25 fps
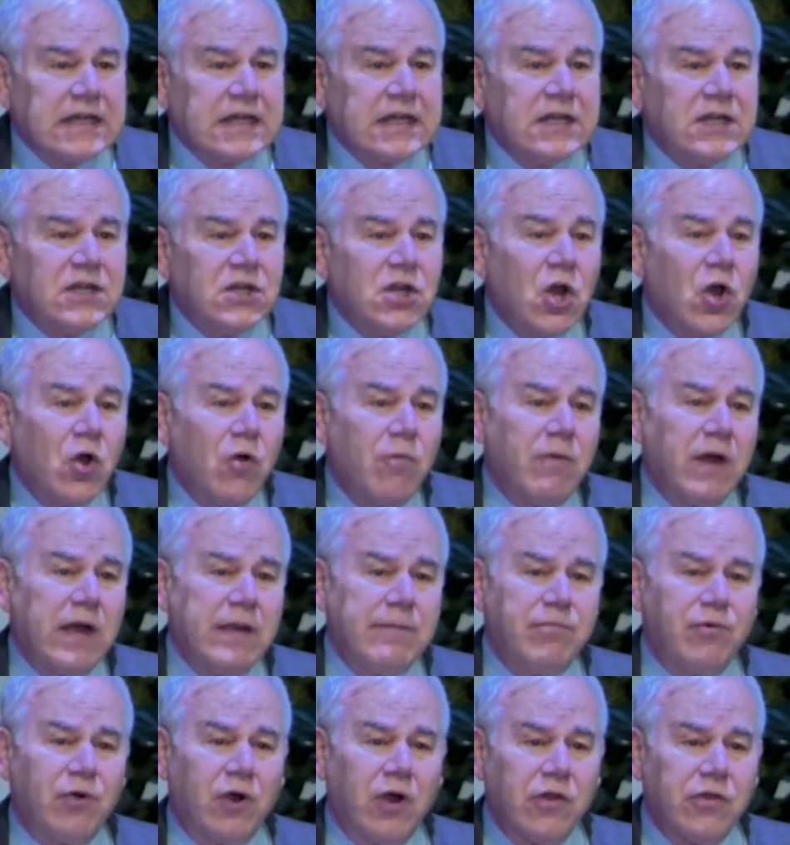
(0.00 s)
no, my
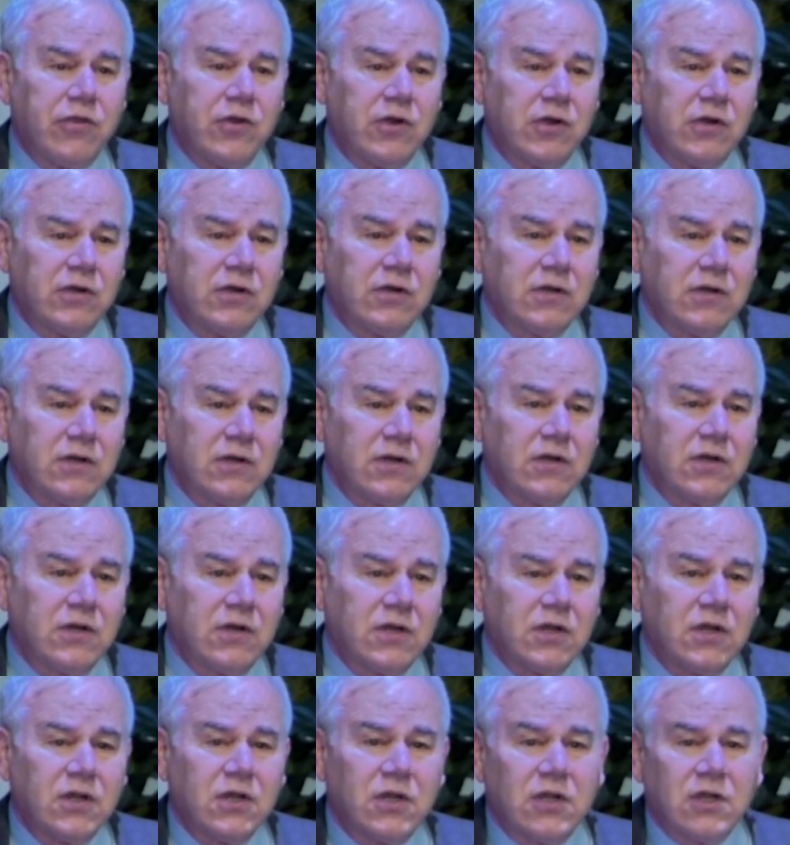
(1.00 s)
brother,
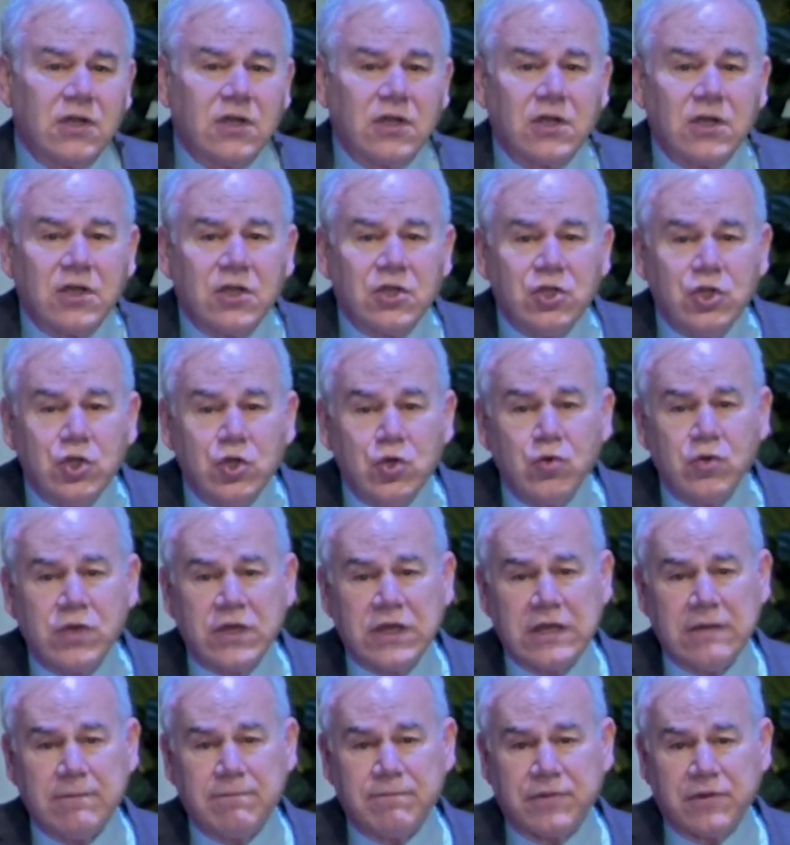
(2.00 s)
you
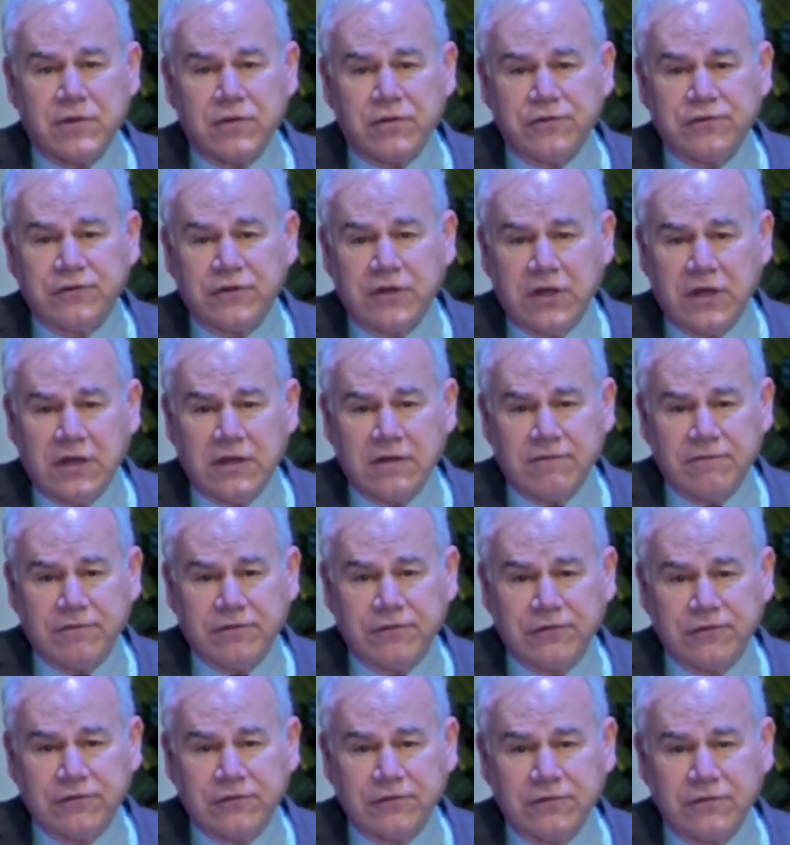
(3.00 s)
keep those
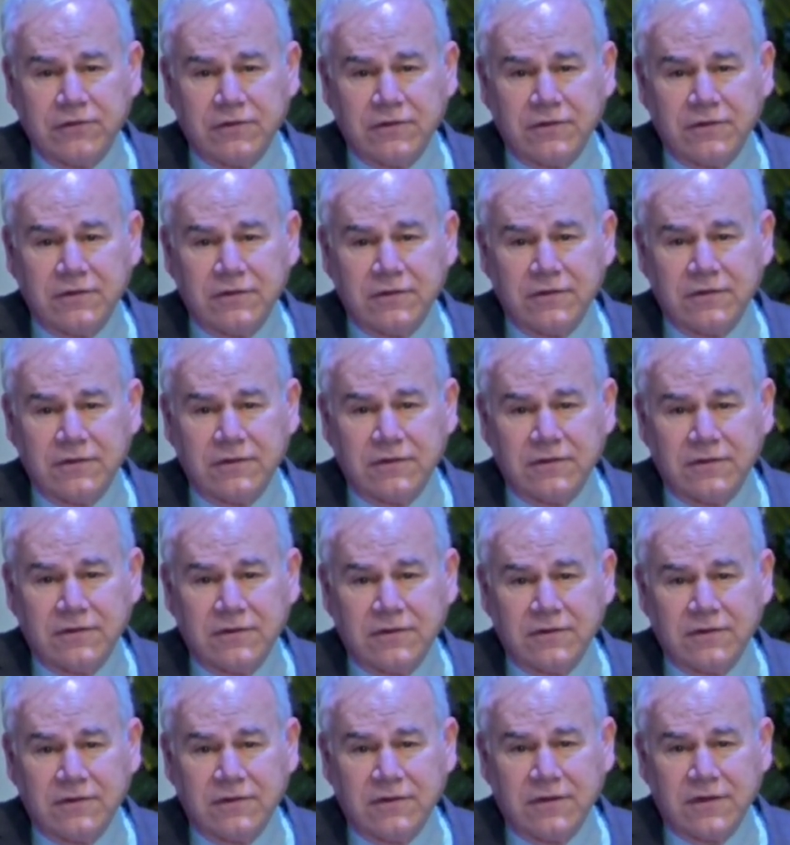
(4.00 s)
gifts.
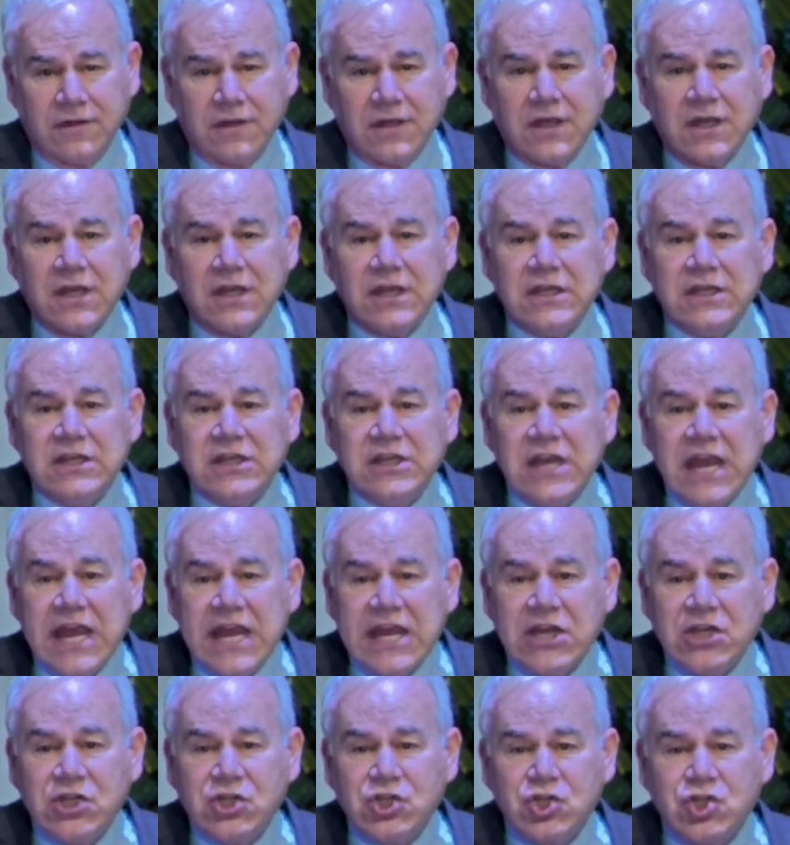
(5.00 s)

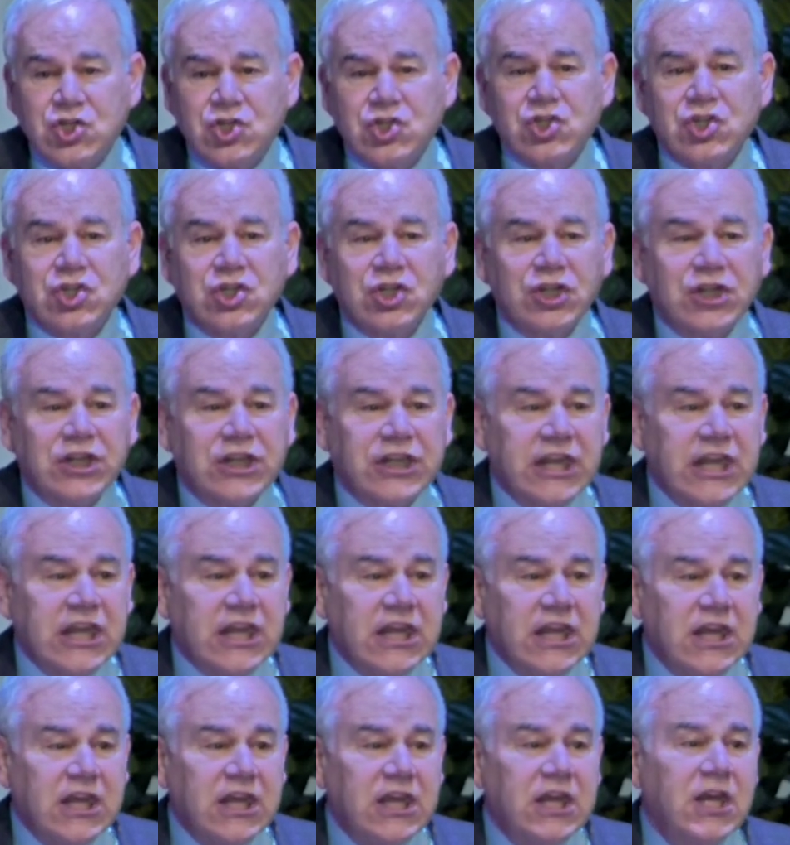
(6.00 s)
Yesh
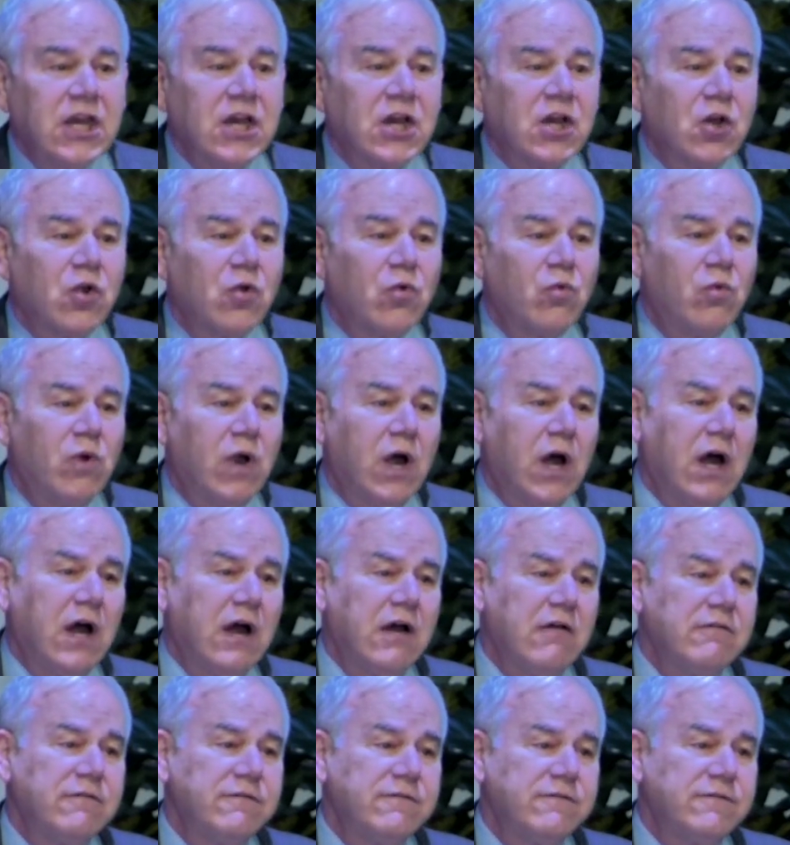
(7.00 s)
li rav.